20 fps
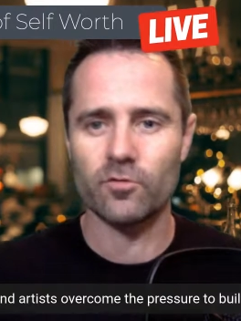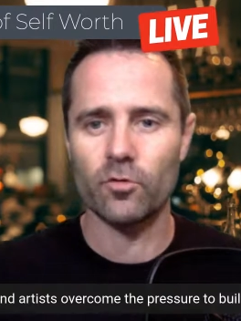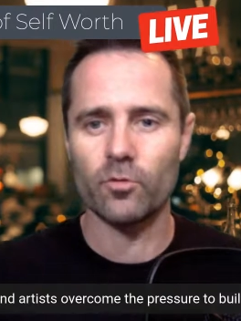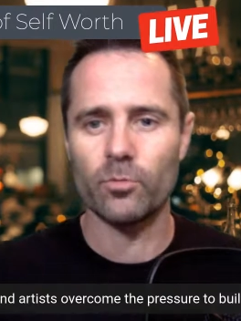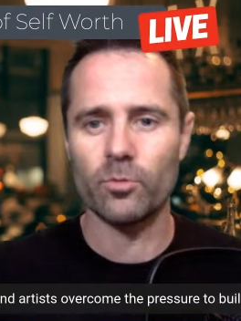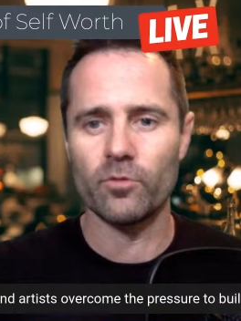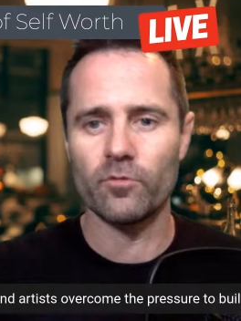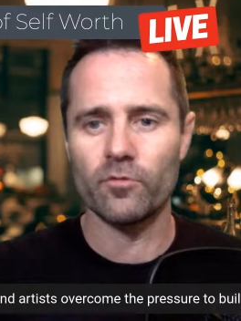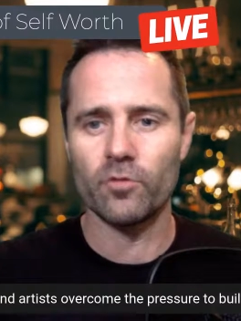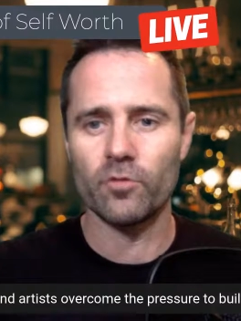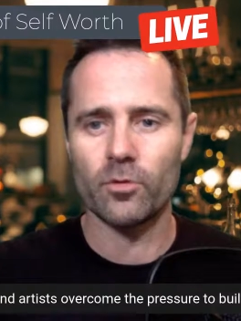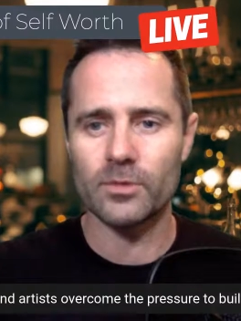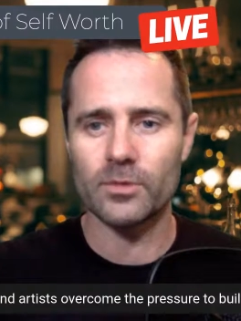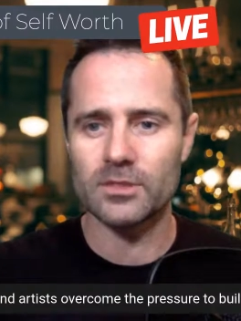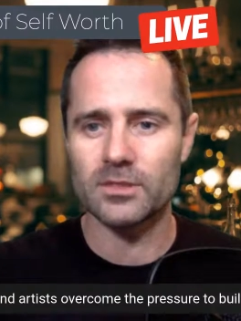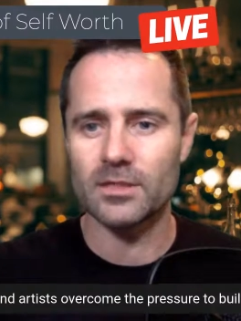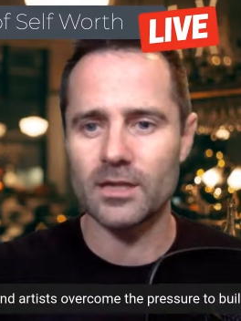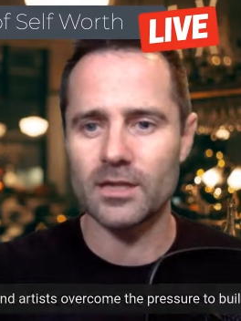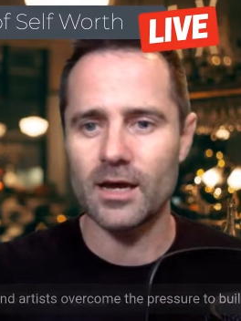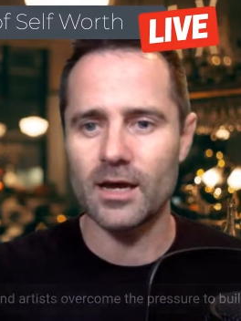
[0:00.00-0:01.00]
It's for
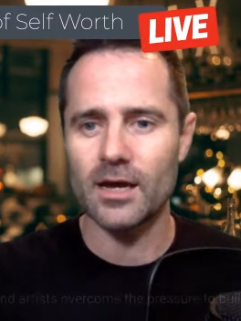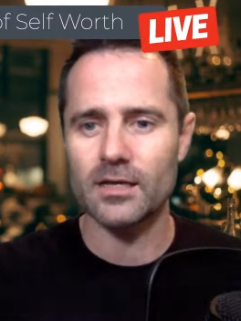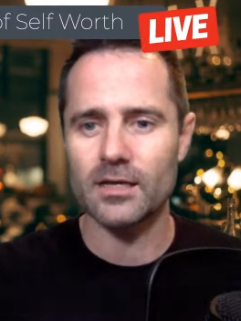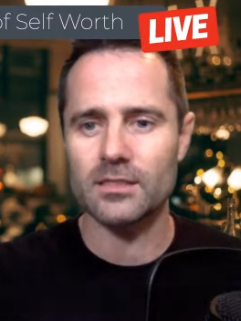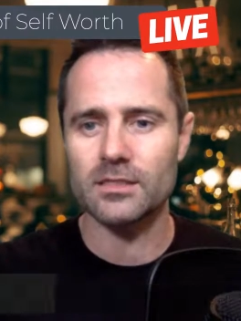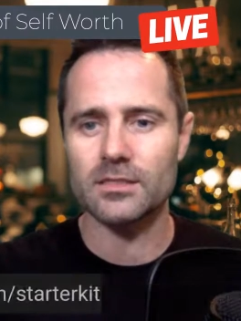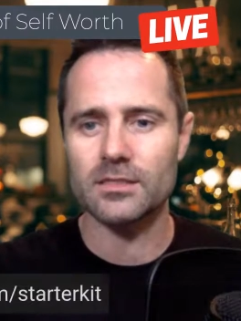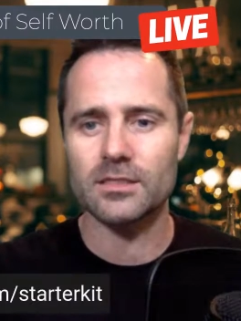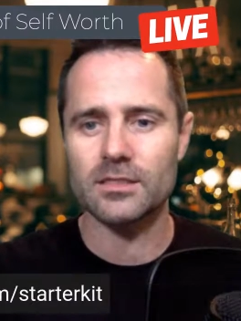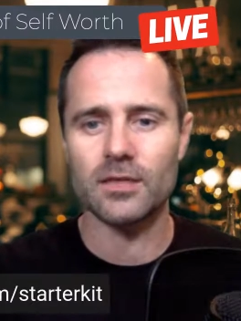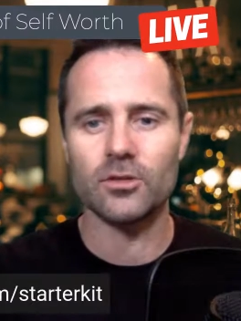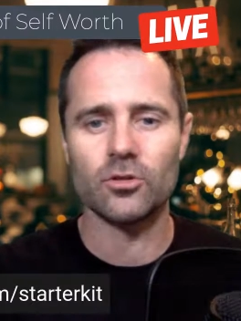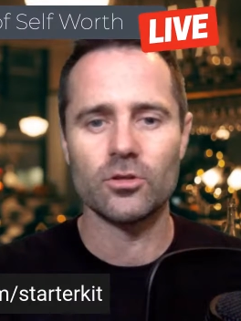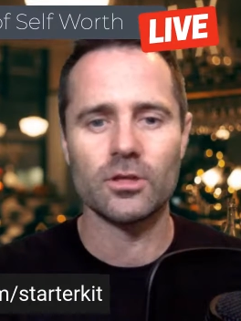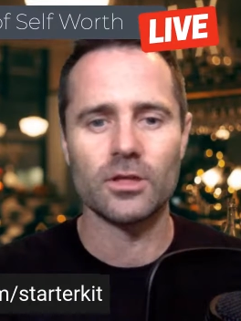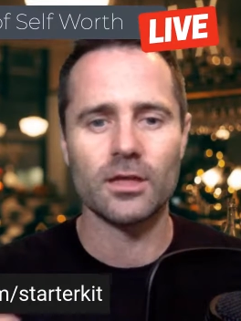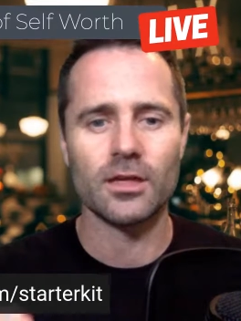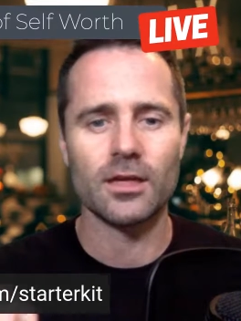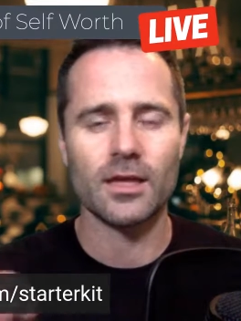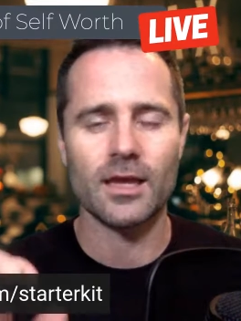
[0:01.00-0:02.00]
performers and artists,
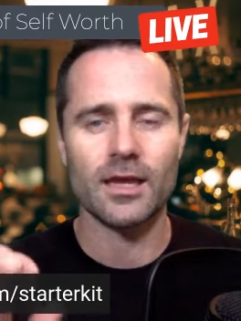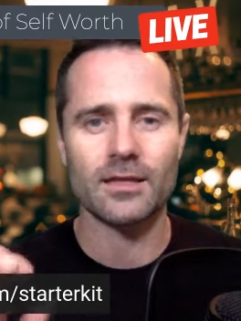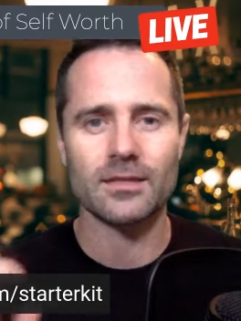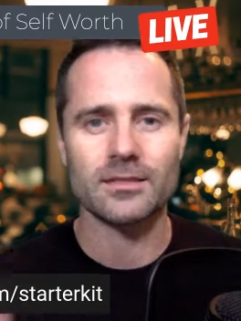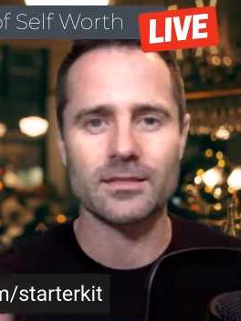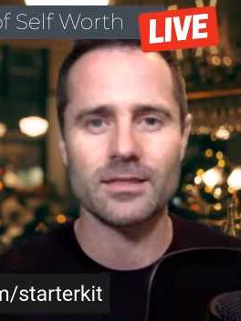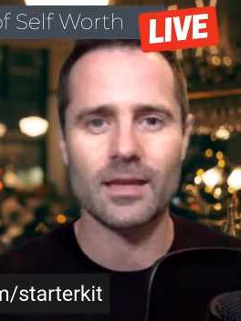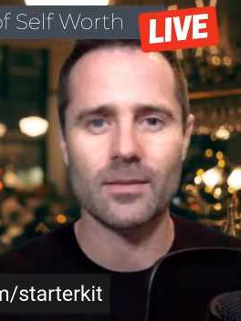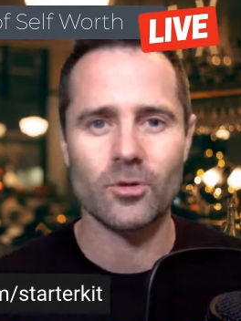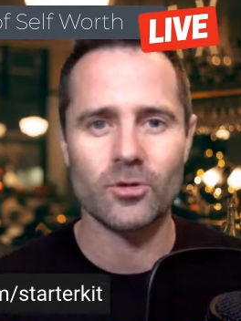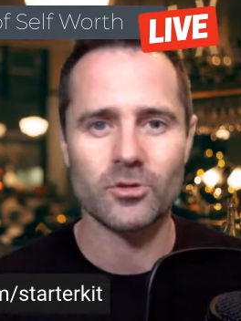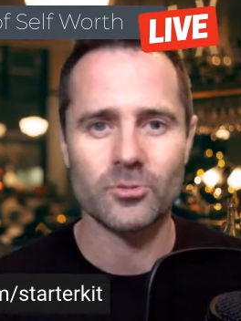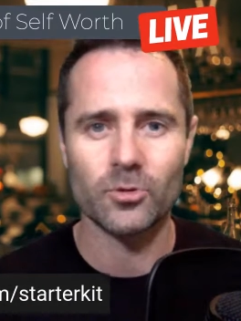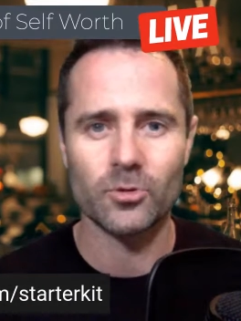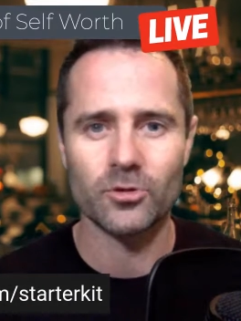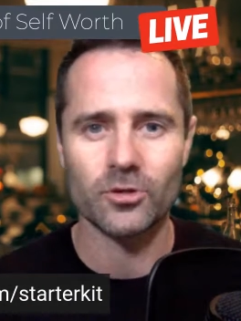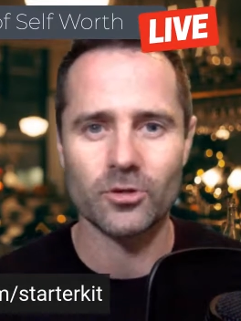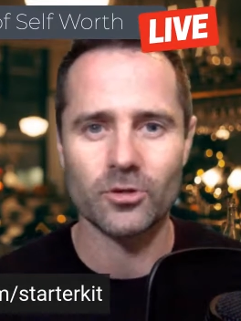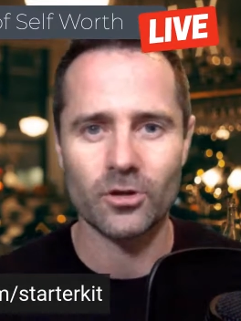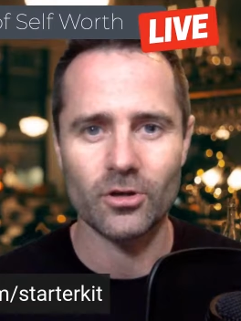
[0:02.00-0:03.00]
and you can get it at
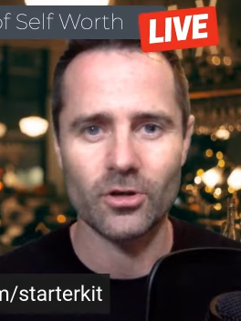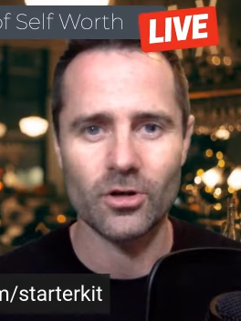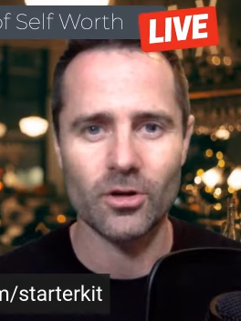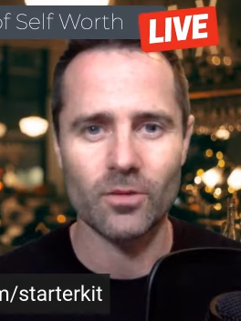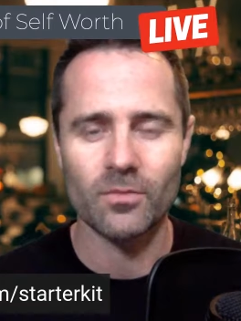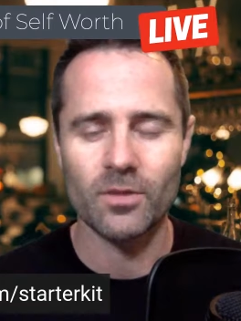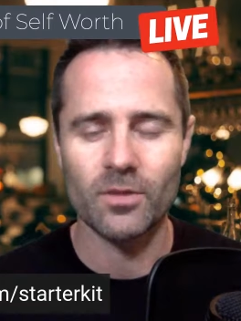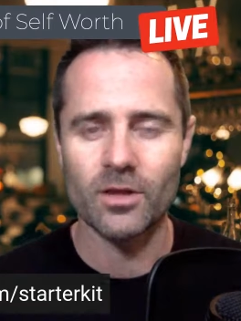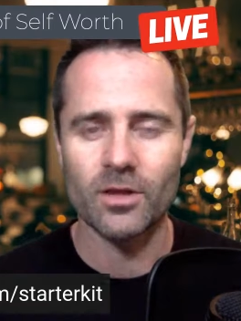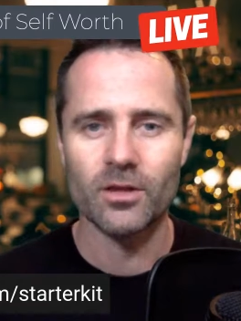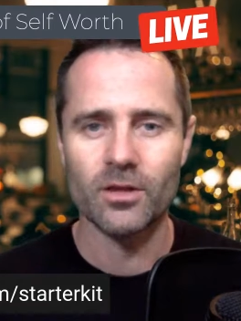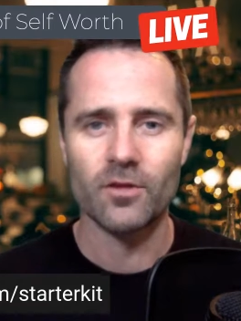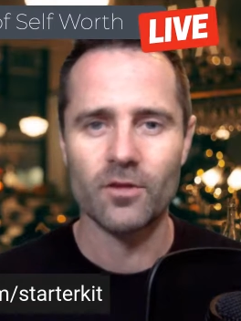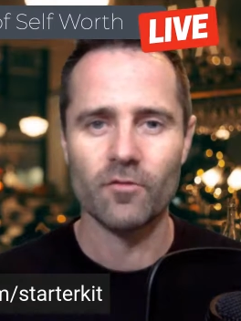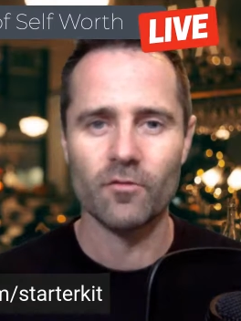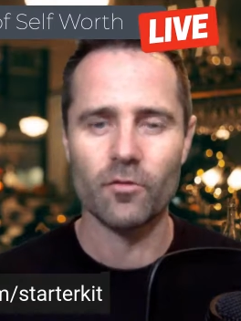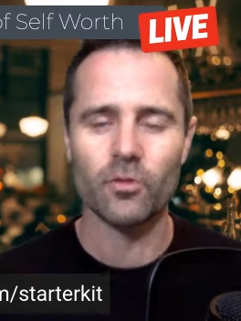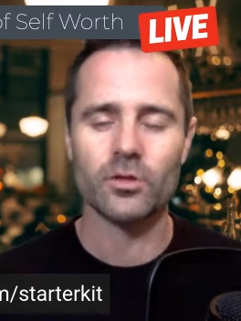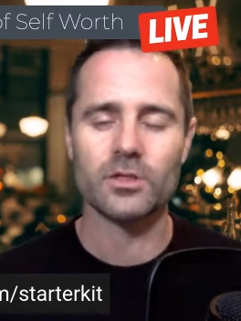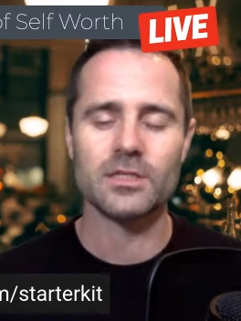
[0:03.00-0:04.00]

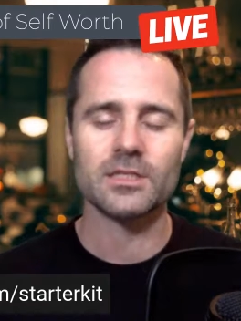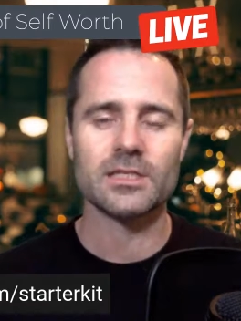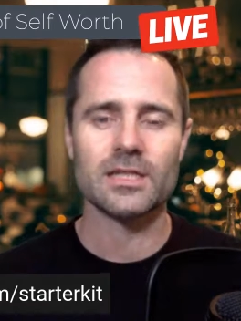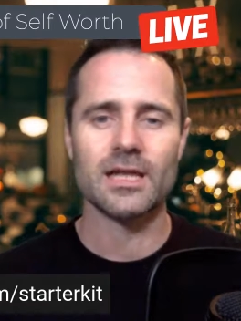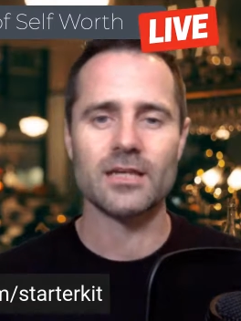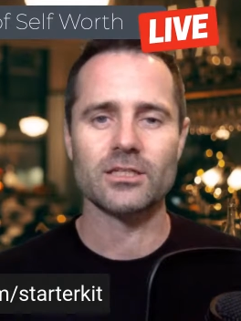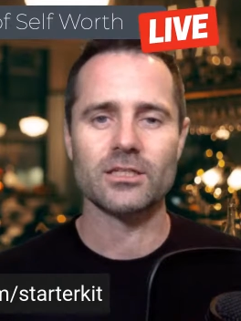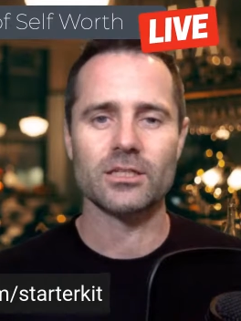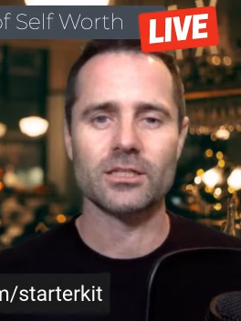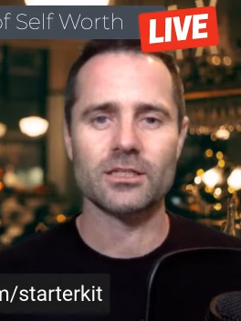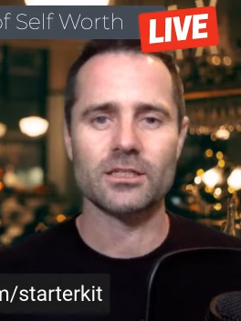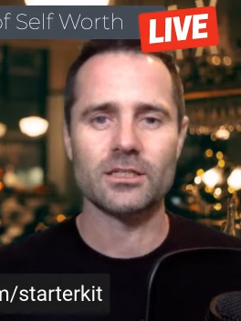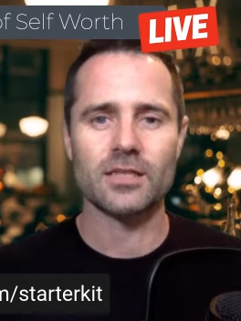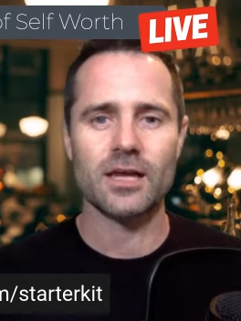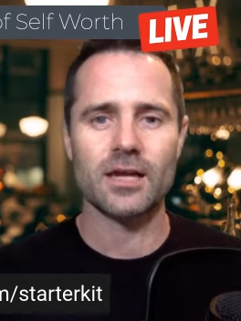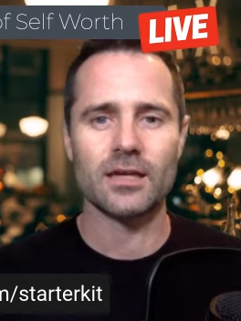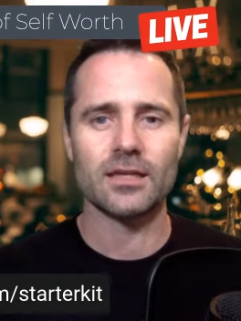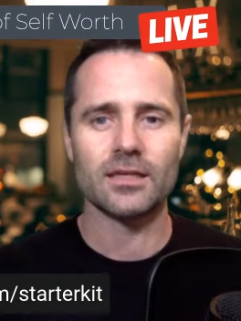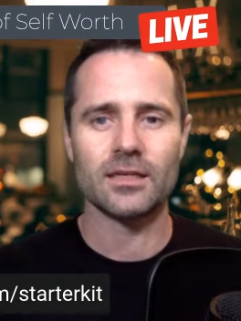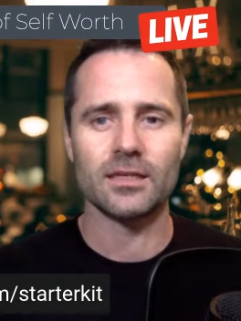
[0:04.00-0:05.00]

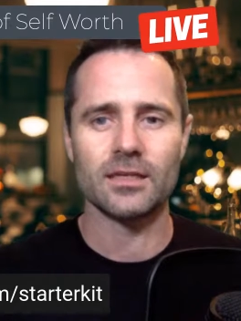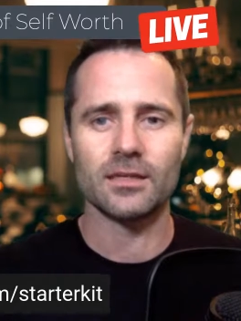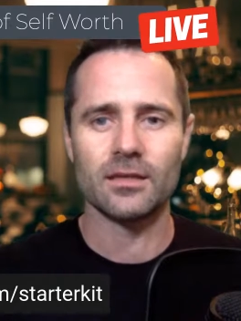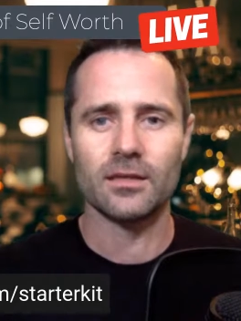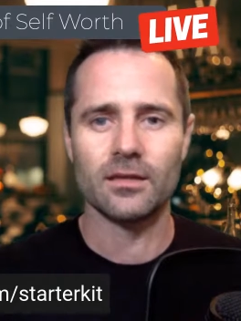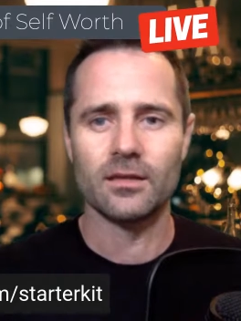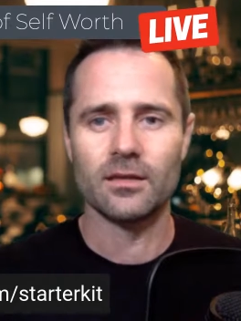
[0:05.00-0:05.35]
samosborne.com/starter kit.